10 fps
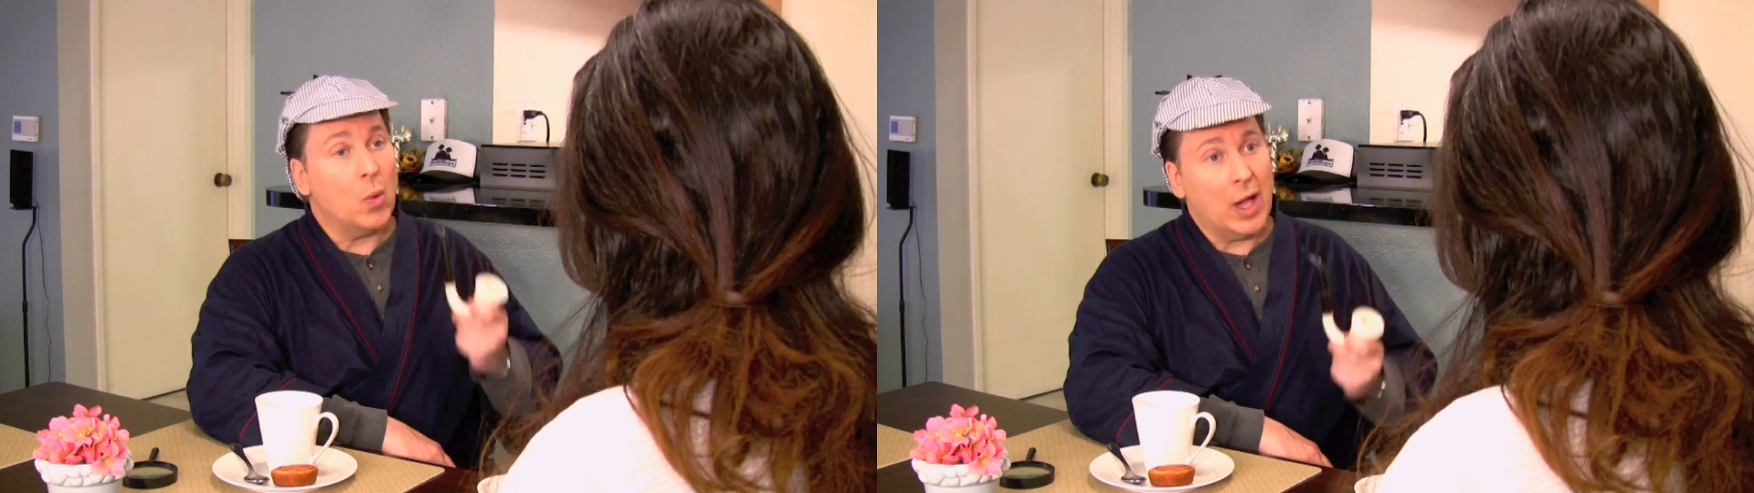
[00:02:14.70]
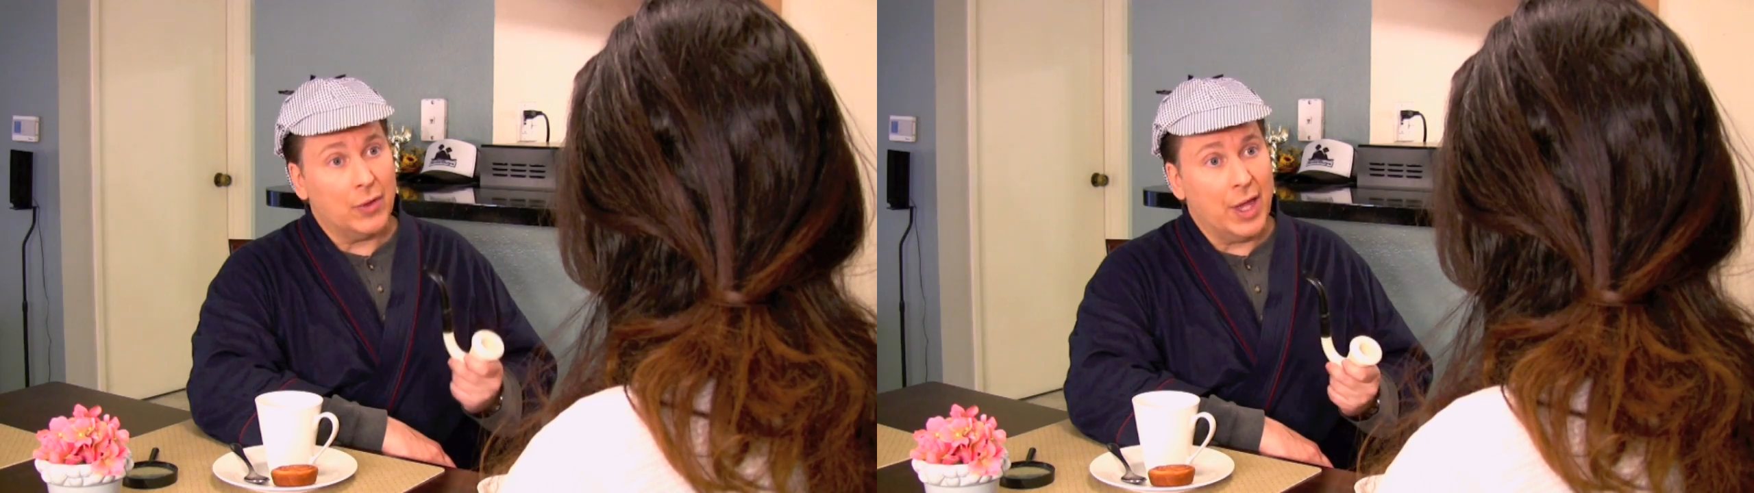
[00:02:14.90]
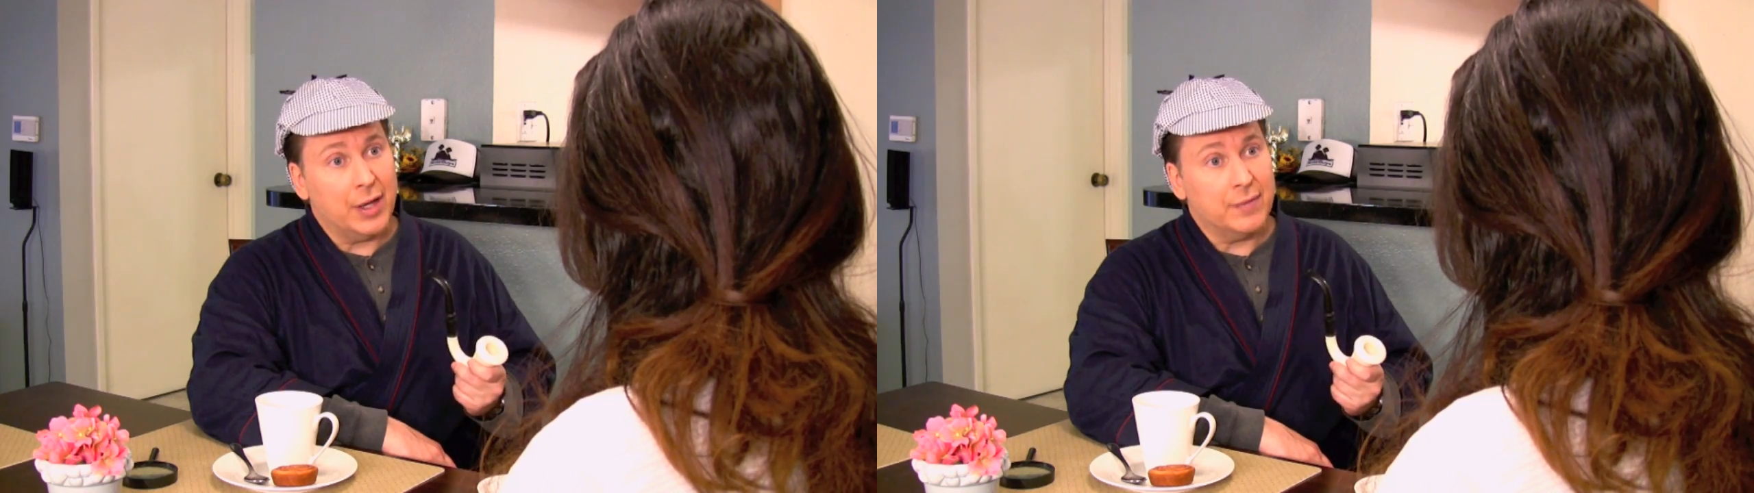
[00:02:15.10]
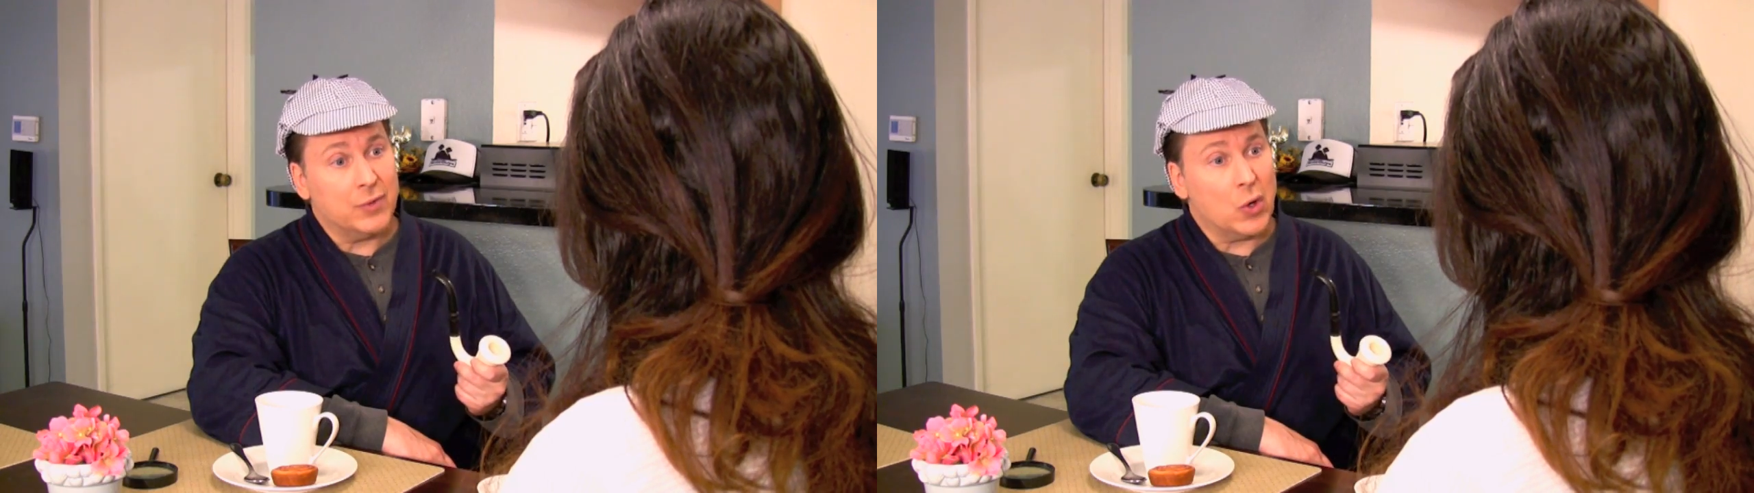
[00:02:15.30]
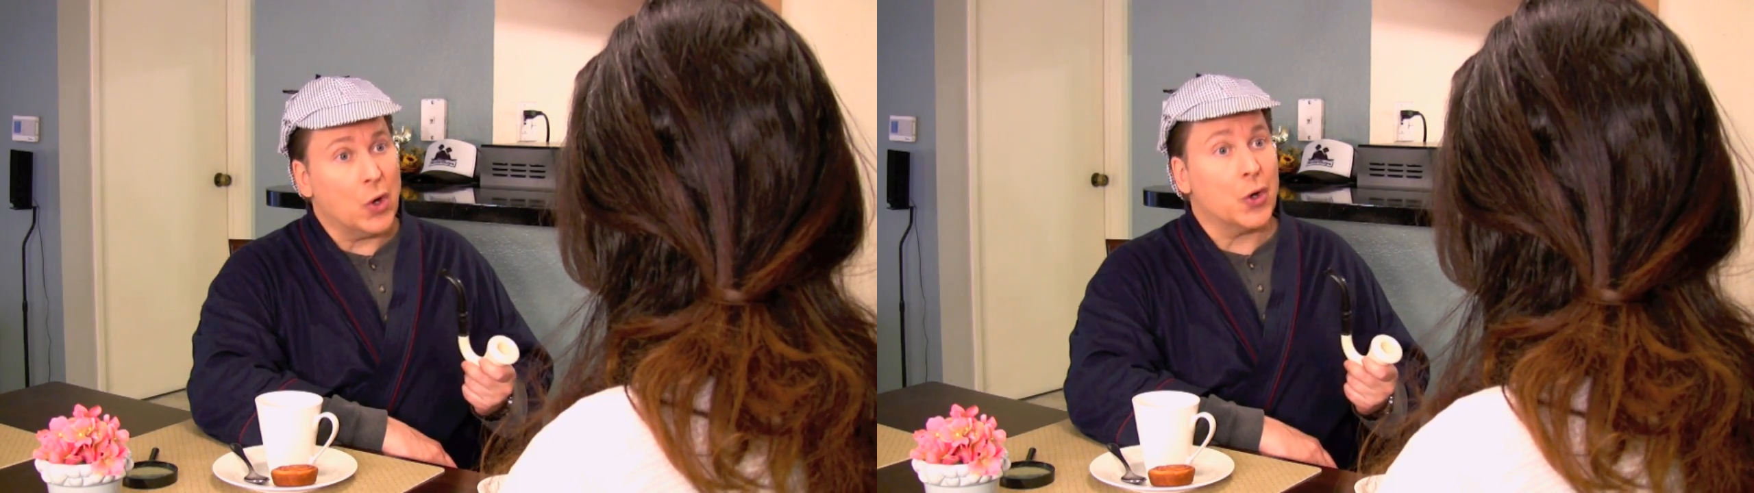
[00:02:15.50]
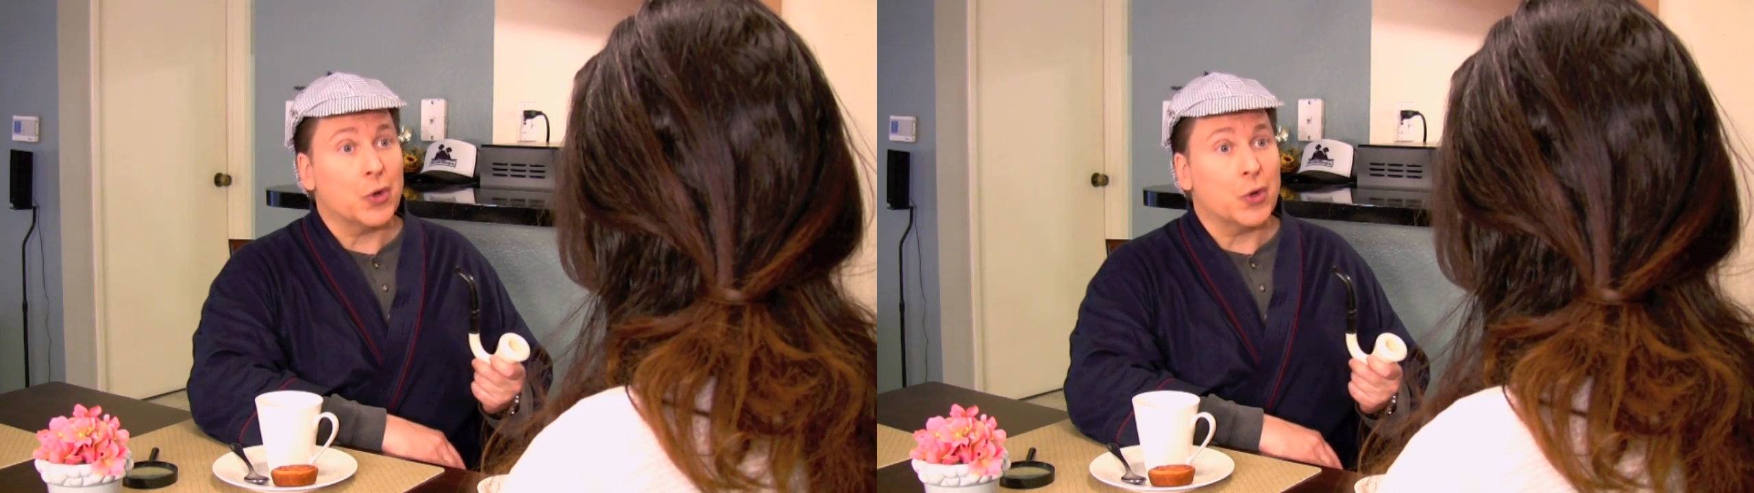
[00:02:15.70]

Well then, if you're